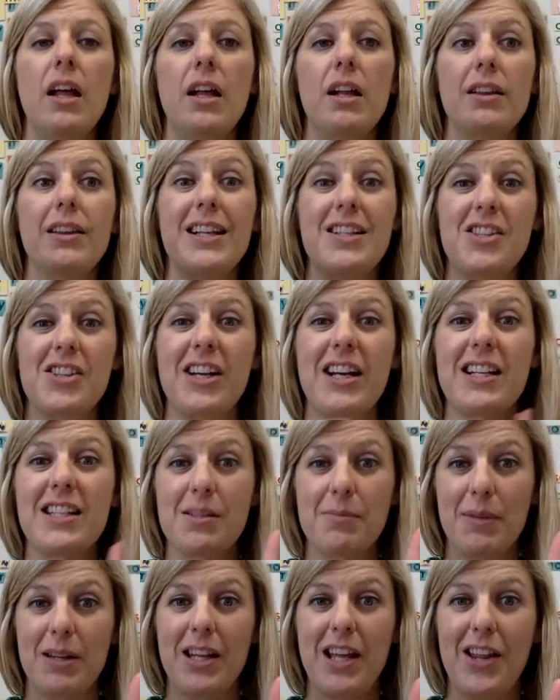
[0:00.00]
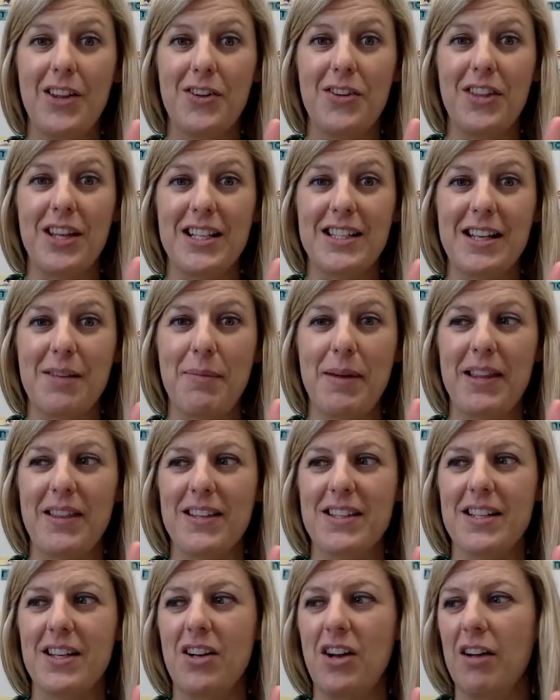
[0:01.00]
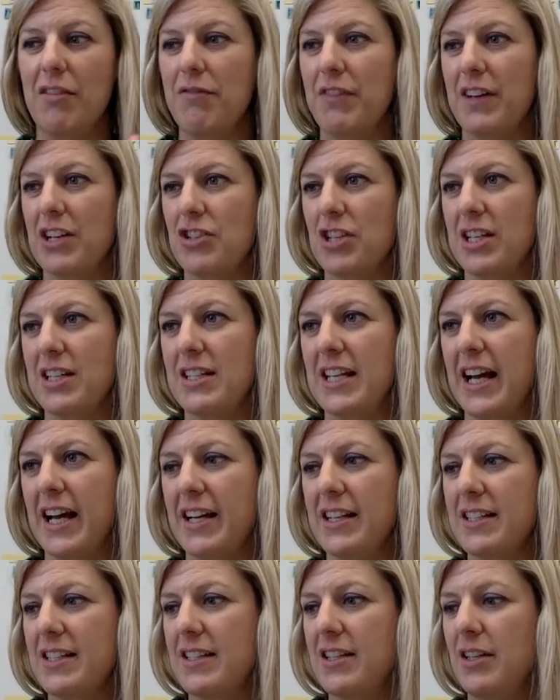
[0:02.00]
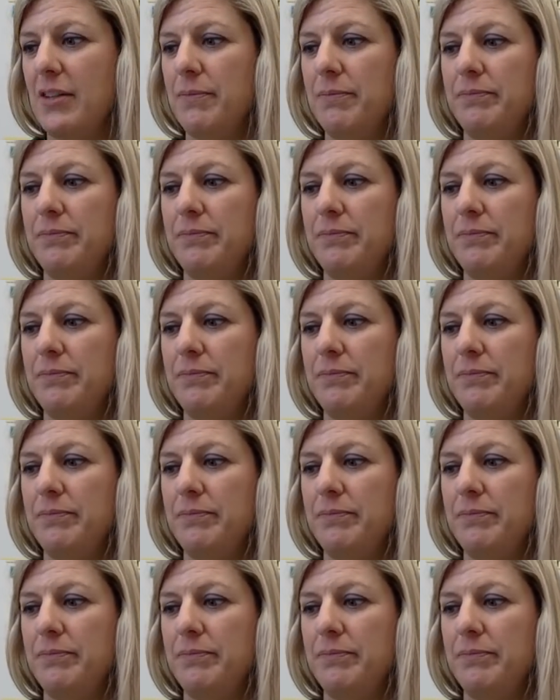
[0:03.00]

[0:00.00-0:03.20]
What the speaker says: Let's look at some of the other things that make this a nonfiction text.